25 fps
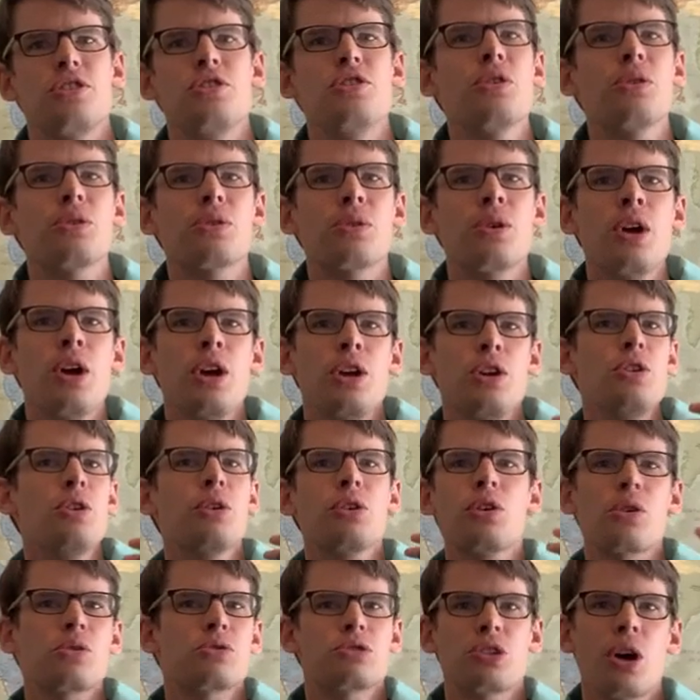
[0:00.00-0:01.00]
You
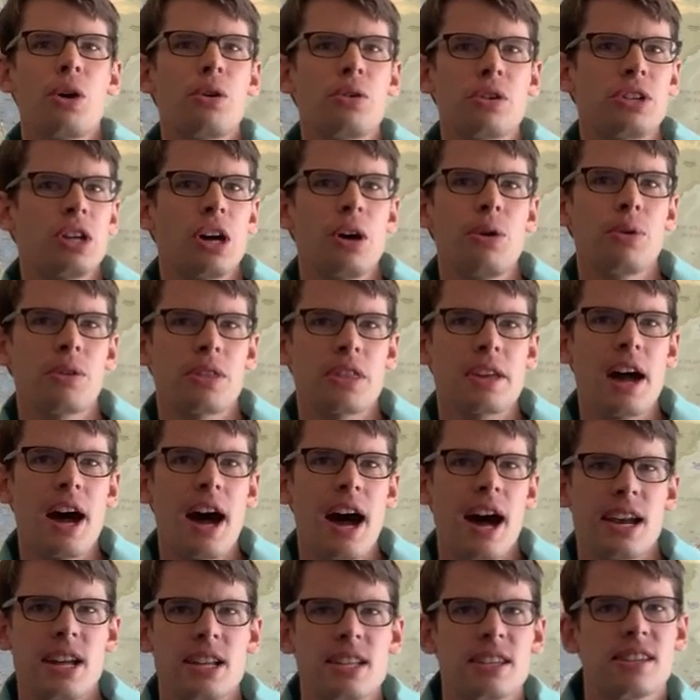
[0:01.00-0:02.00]
don't go toe to toe with
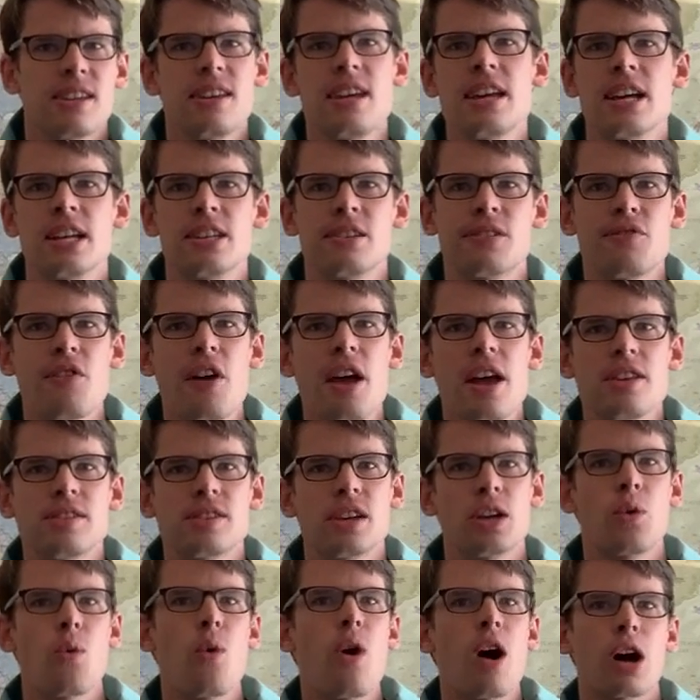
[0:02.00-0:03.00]
God and see his
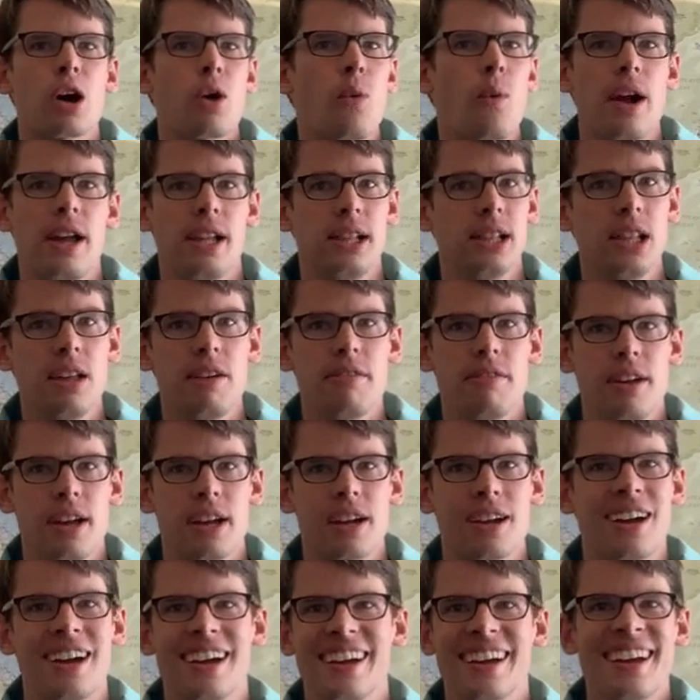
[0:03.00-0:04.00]
face and walk away
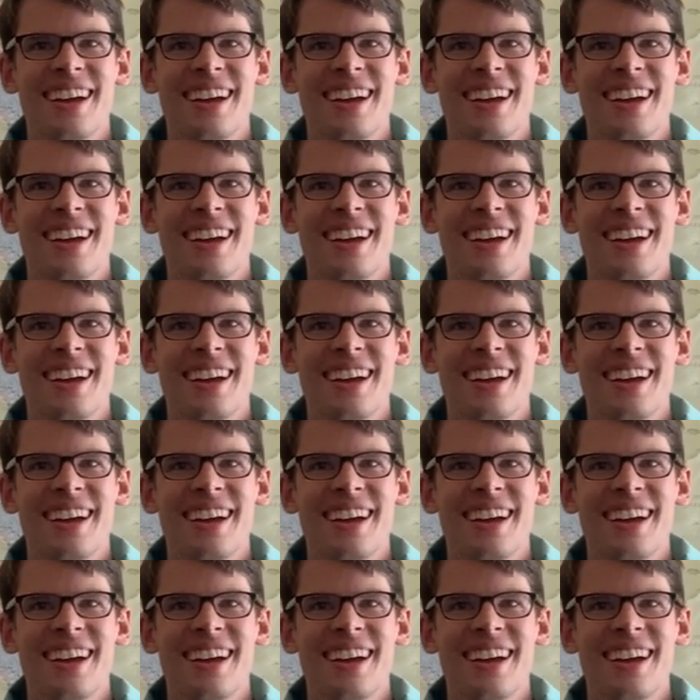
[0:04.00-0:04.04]
living.